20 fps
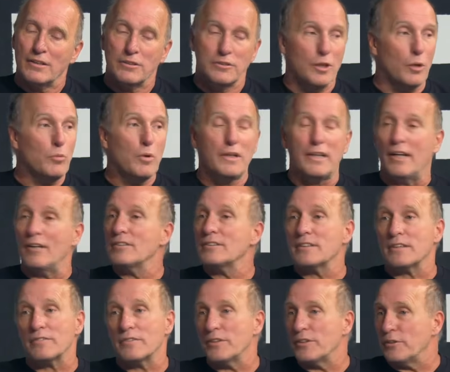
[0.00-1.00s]
no one else
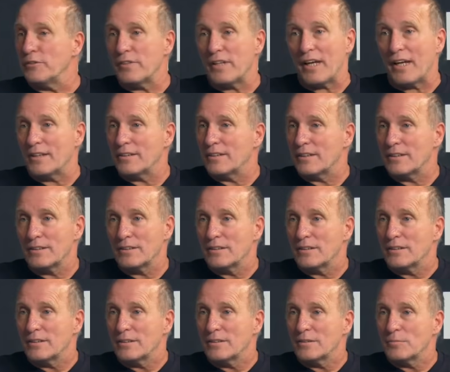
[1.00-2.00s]
ever knew that,
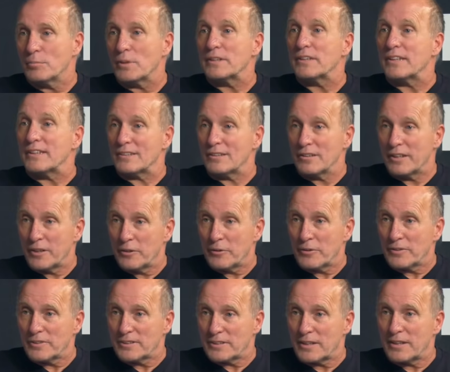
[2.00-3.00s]
but these
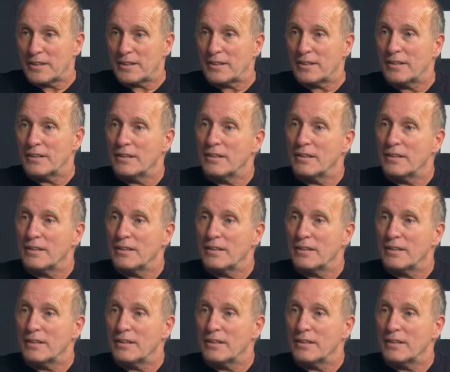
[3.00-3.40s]
leaders did.